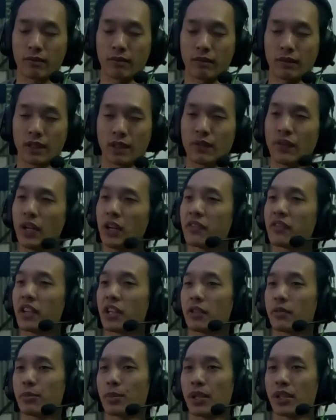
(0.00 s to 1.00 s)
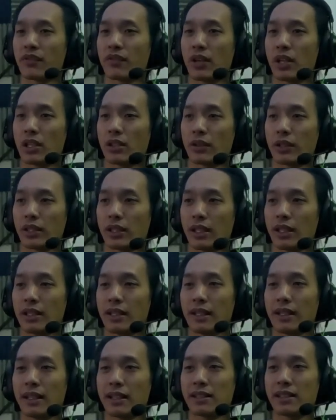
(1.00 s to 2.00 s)
Very, very big following. And then
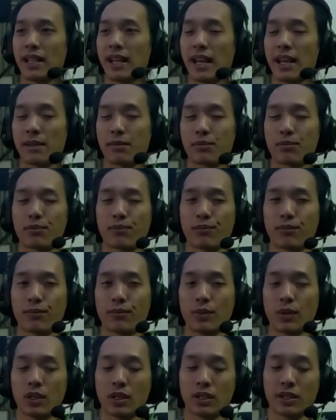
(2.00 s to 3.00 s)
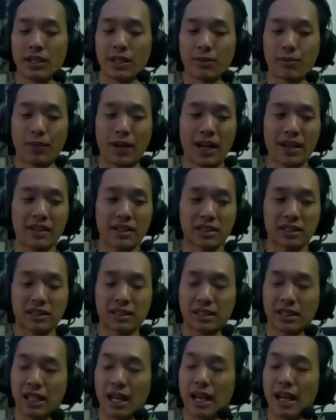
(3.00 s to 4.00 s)
they say, hey, they'll buy the
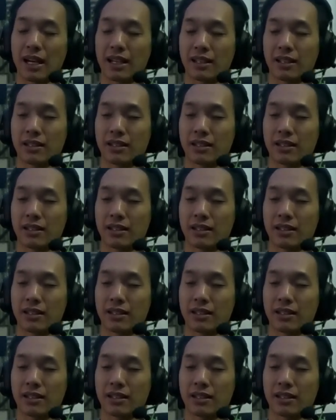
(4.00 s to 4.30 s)
stock